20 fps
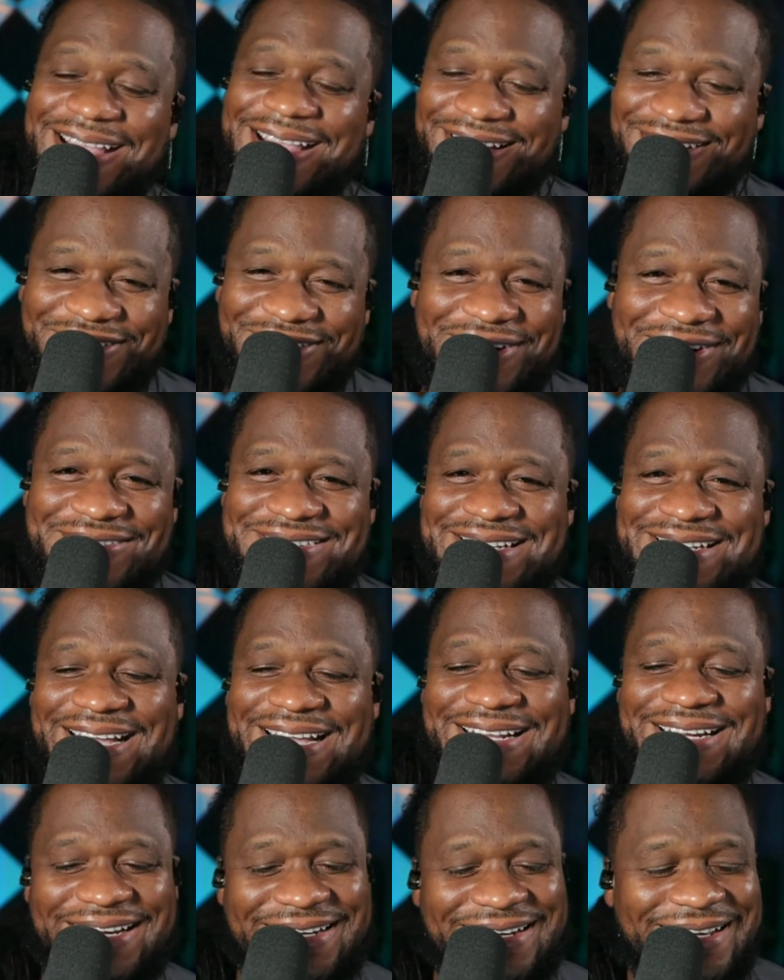You know what I'm
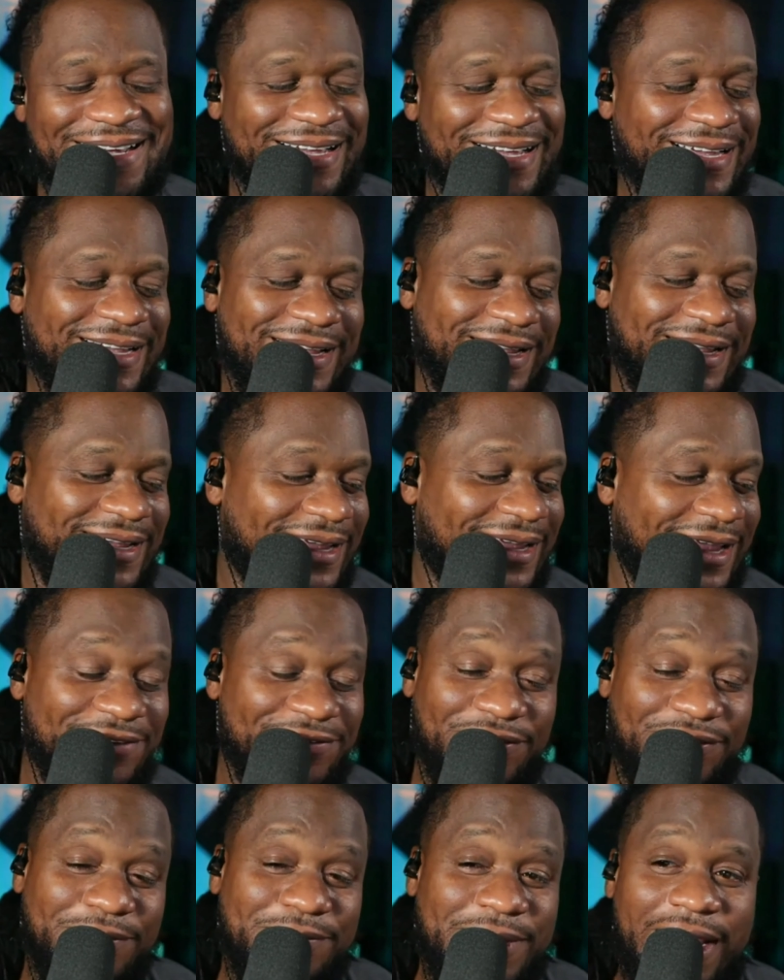saying?
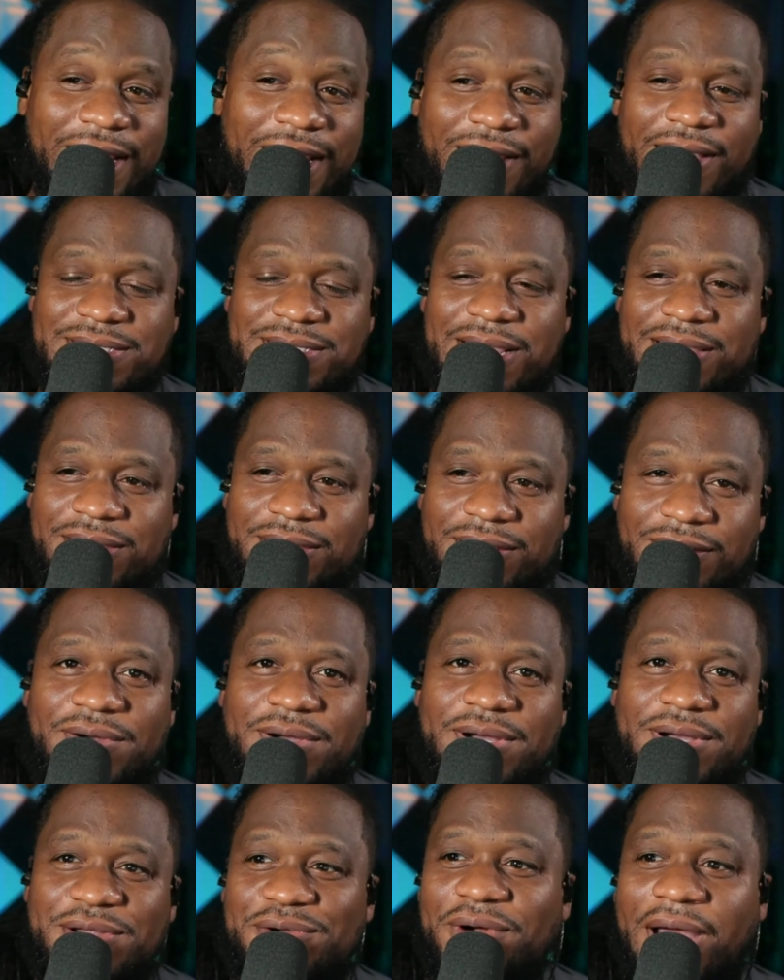And from there, I was like, you know
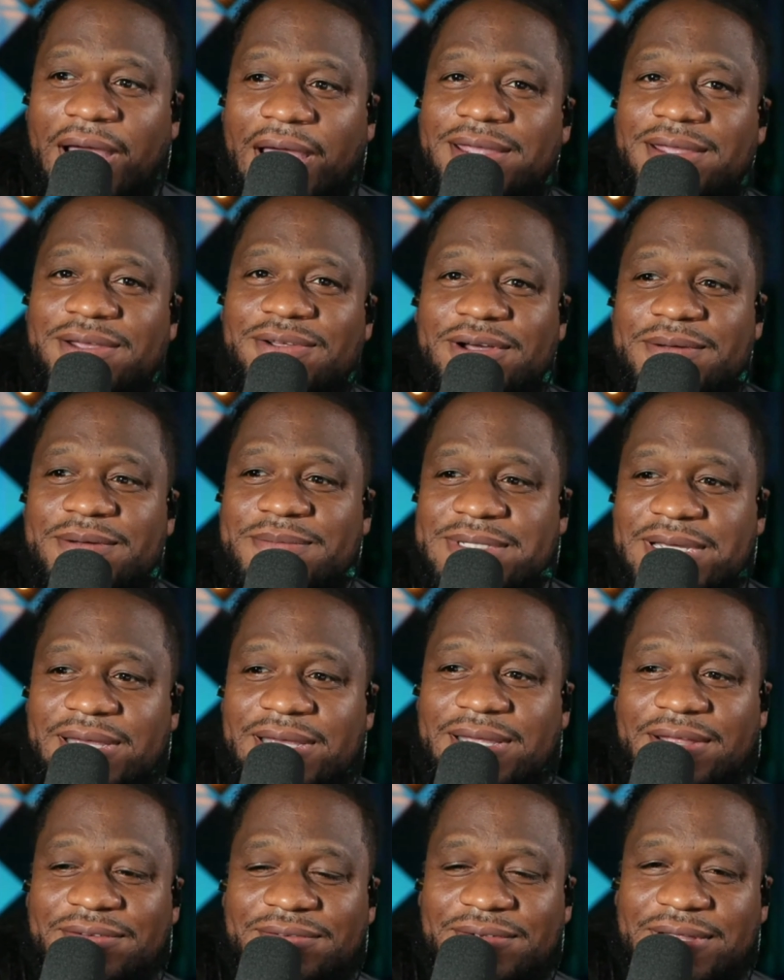what, you're right. You know what I'm
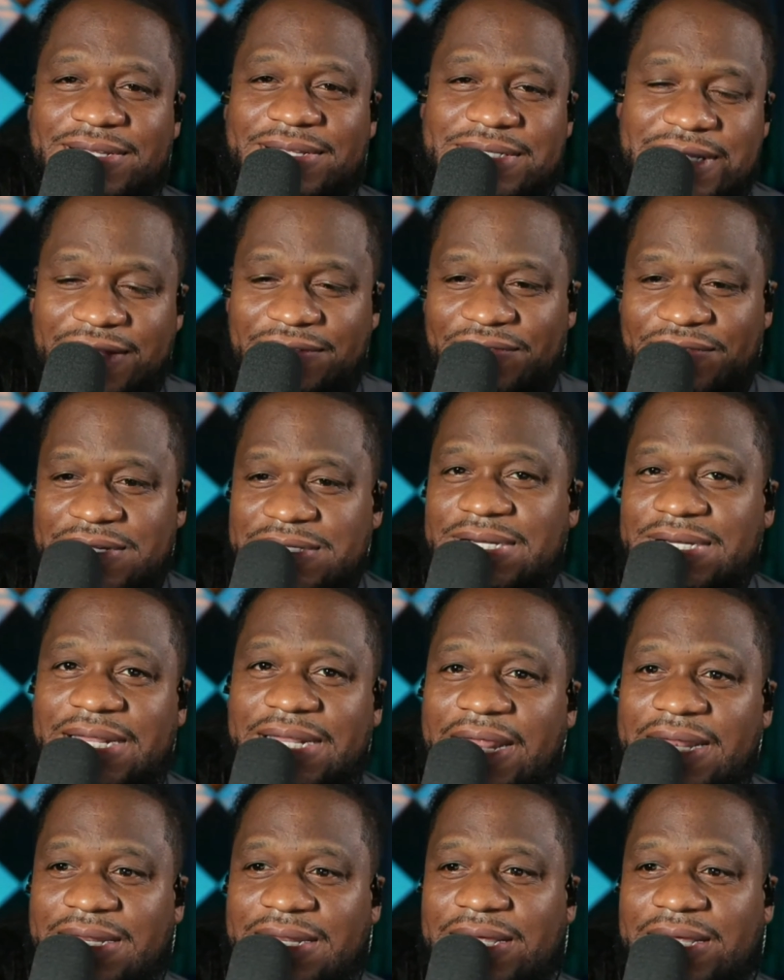saying? If it's a good
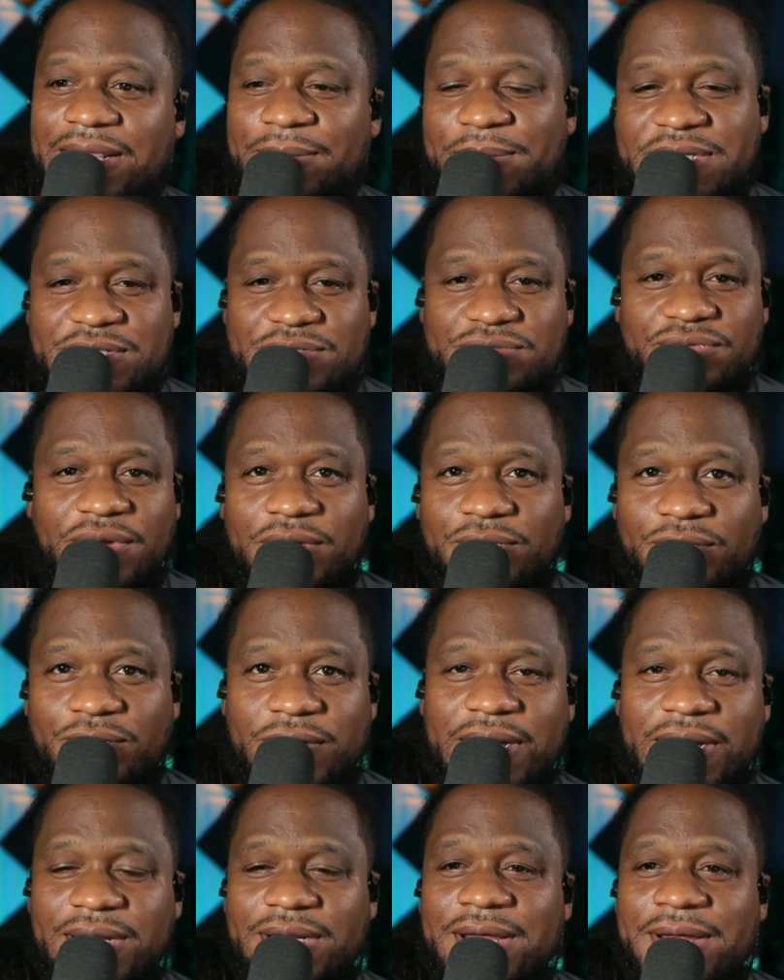idea, let me just run
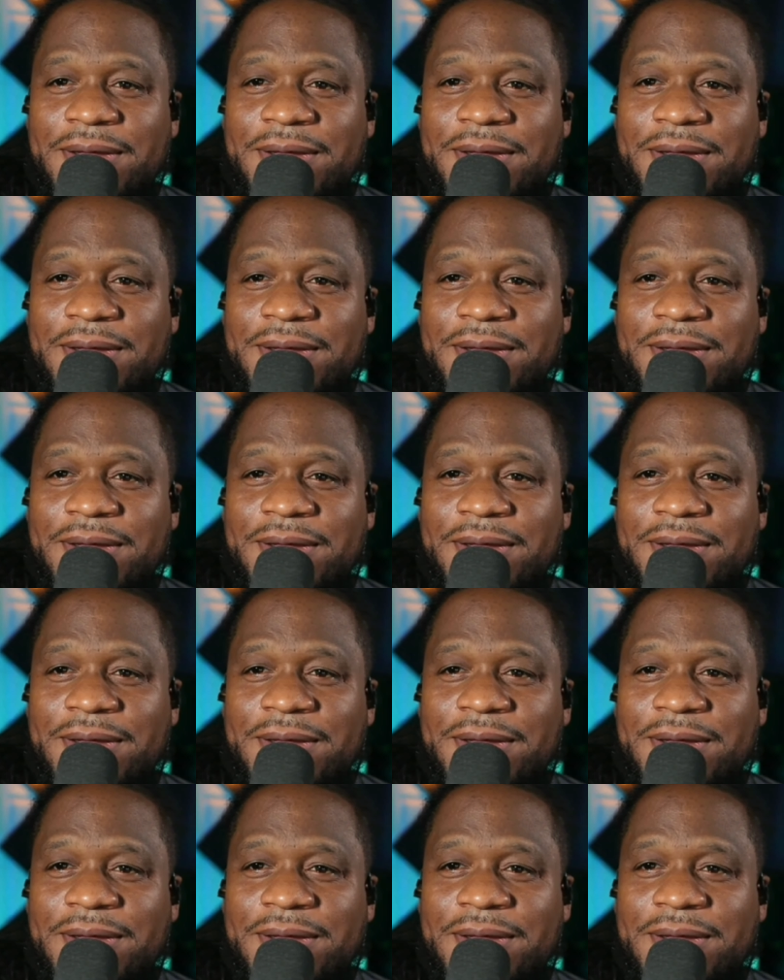with it.